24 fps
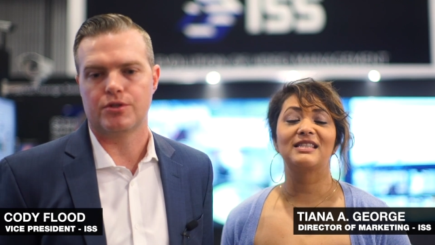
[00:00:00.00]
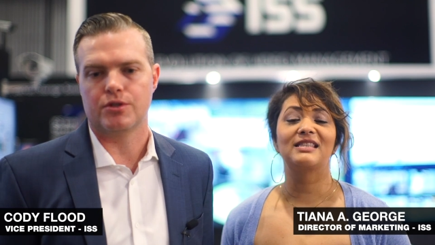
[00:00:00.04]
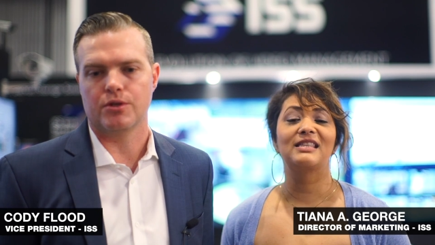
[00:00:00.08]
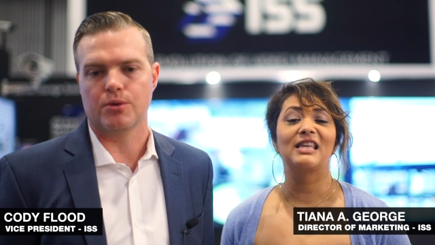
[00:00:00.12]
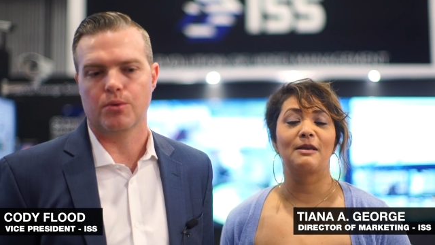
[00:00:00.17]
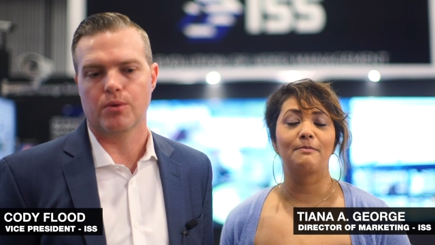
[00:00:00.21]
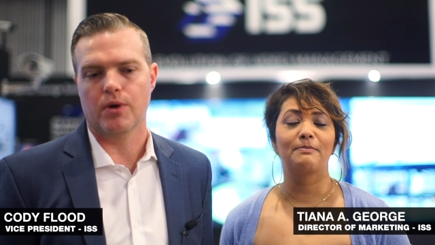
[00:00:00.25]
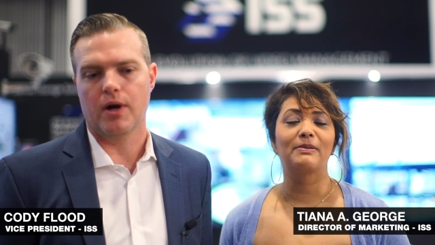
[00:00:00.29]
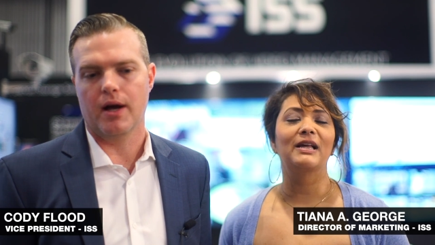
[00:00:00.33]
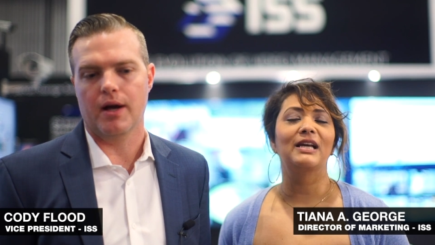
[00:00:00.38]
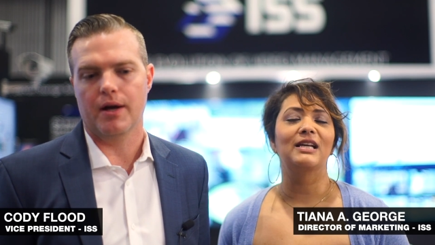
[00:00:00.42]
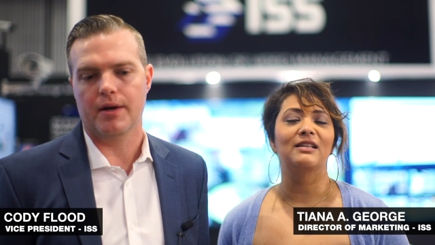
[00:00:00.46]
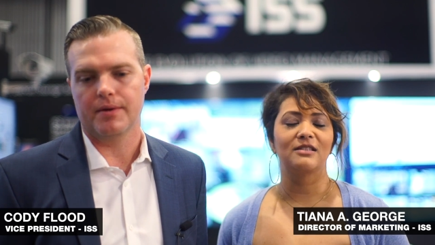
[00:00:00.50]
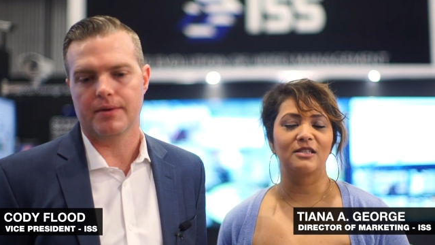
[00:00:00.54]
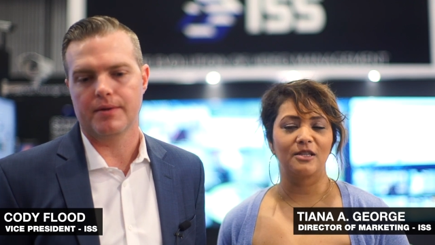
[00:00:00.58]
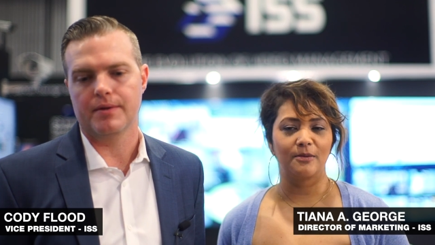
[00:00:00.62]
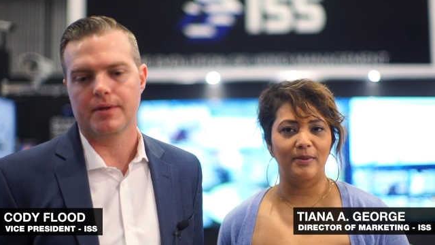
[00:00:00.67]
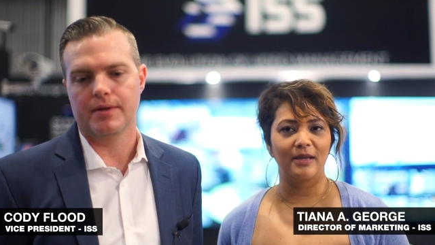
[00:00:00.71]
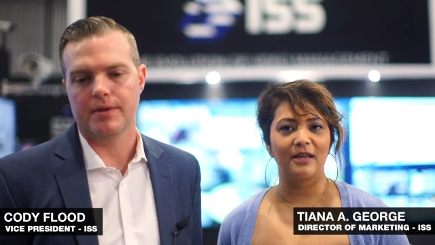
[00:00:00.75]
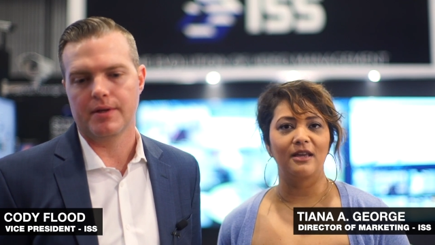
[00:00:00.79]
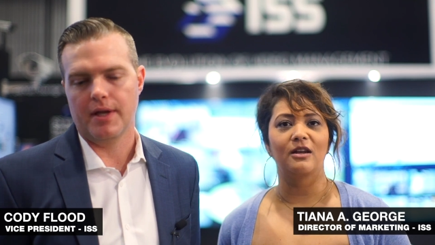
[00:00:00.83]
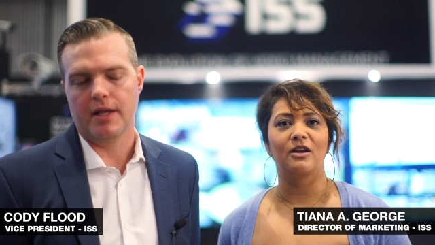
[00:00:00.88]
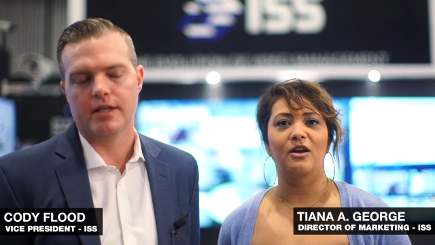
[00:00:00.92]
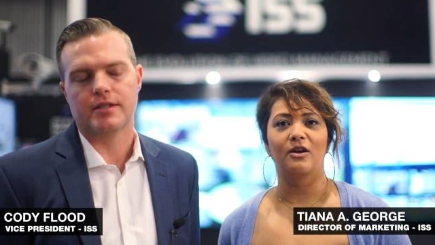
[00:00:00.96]
Speaker 1: It's to, the uh, place
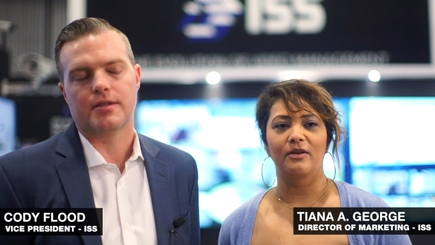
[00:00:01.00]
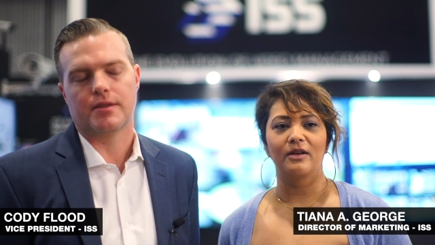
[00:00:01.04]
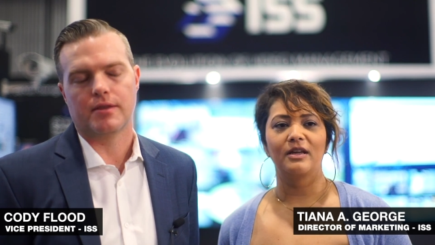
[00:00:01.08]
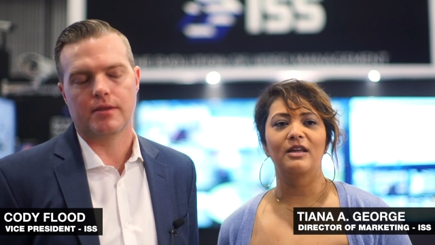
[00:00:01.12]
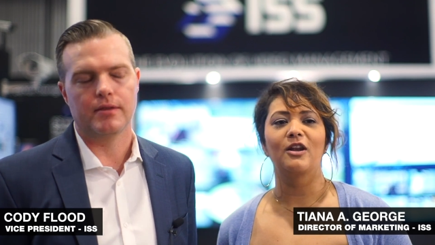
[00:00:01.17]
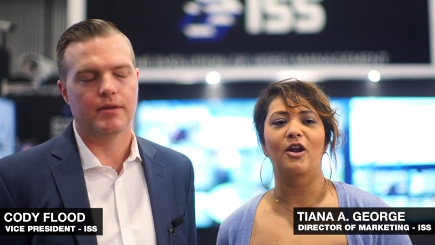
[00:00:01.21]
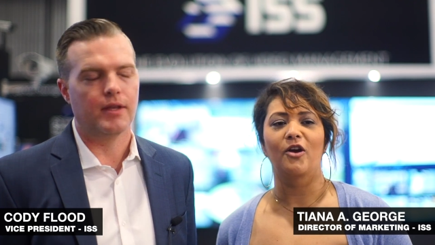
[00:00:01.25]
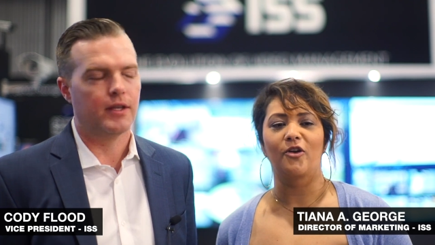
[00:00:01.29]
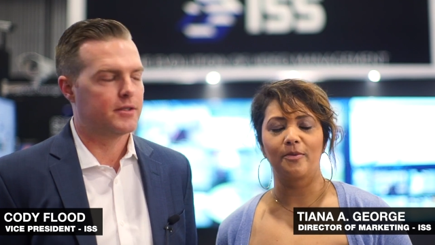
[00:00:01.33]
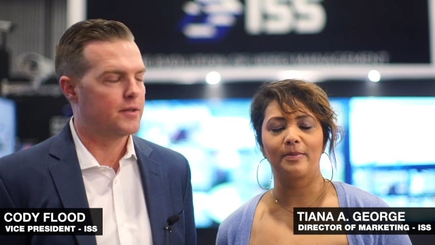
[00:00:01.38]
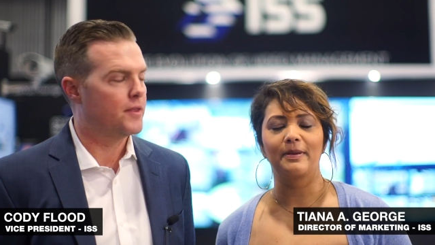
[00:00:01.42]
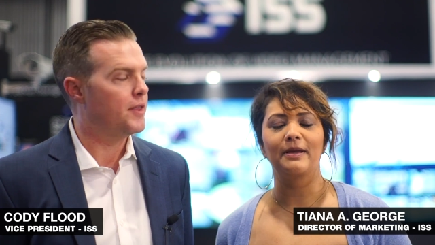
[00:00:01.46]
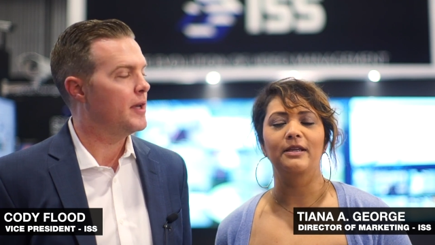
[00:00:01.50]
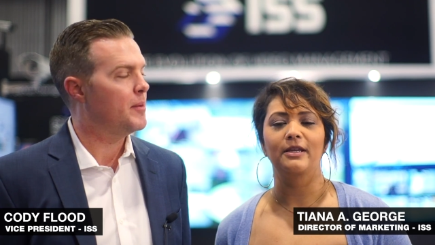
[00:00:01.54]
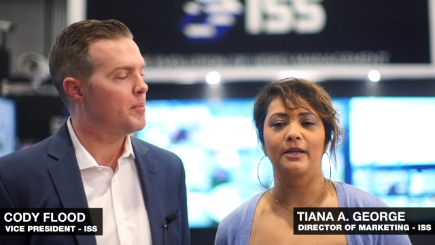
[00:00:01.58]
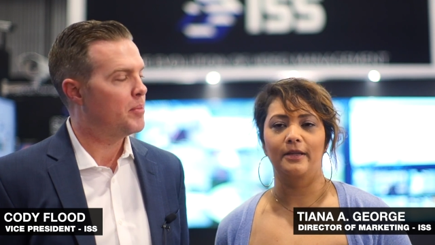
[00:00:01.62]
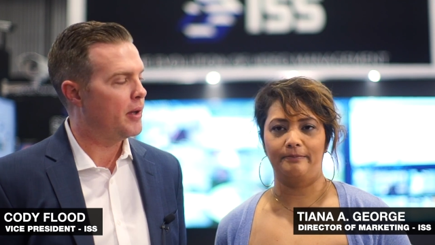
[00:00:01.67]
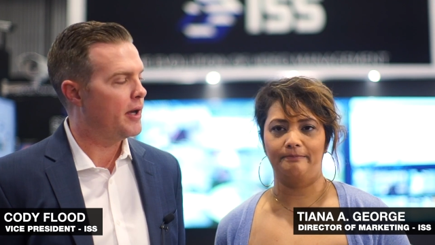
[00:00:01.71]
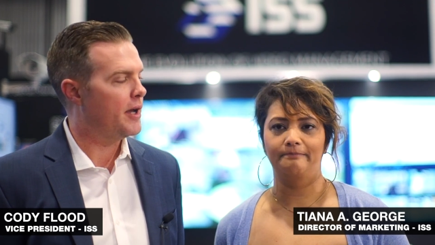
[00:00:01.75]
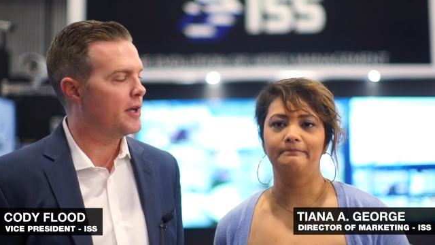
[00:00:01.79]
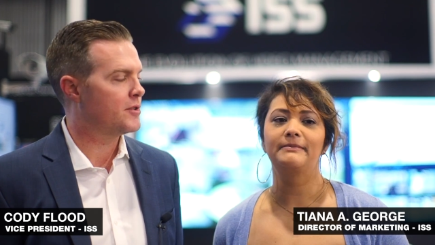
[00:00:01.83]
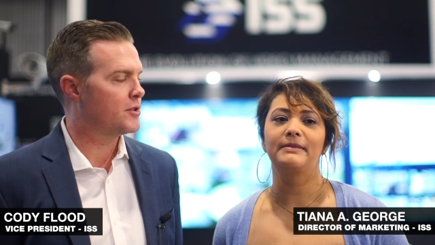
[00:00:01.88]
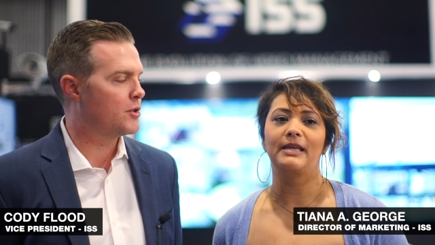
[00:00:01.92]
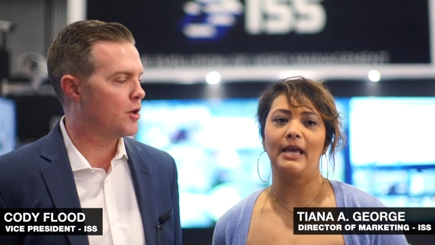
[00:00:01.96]
to be. it's our, it's the
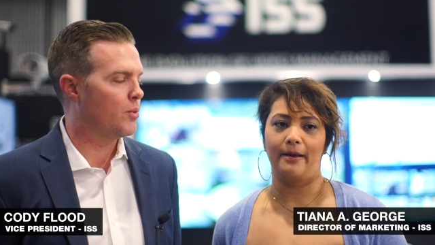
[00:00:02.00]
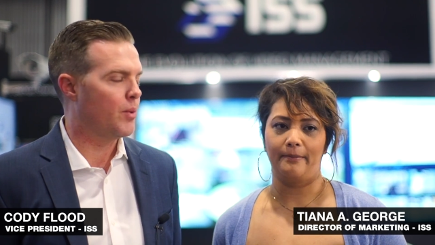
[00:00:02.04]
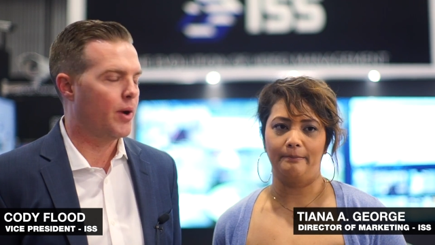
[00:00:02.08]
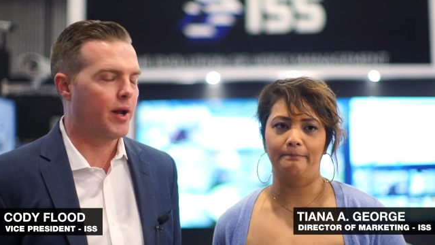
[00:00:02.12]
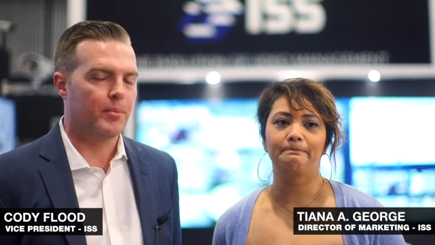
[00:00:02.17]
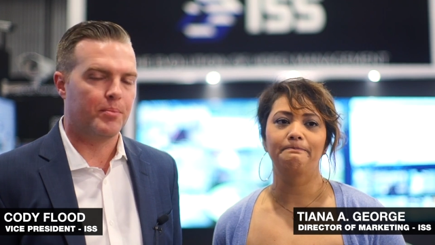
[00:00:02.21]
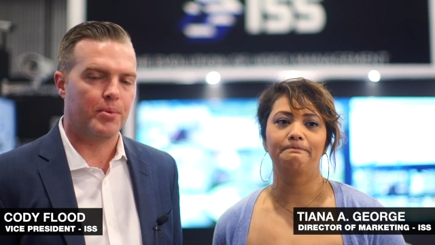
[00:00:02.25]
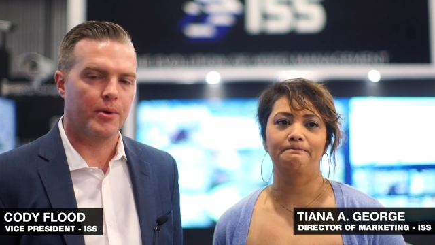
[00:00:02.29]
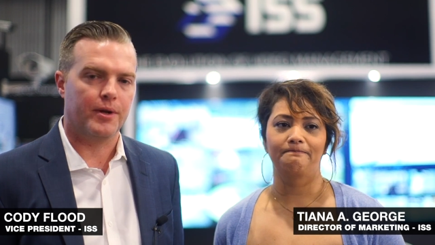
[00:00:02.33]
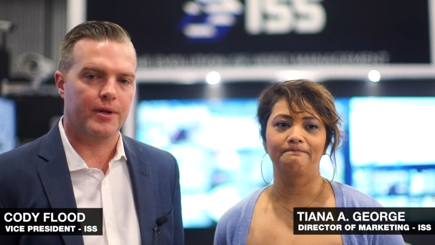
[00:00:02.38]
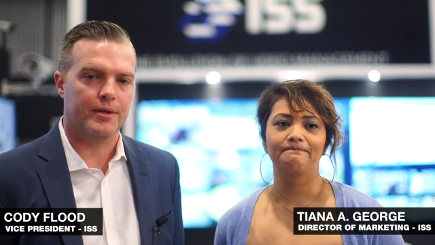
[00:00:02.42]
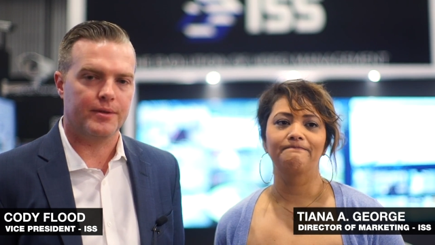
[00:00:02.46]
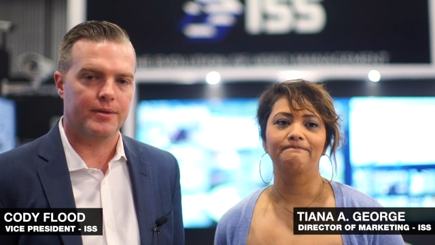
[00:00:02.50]
place. Good yeah. way to put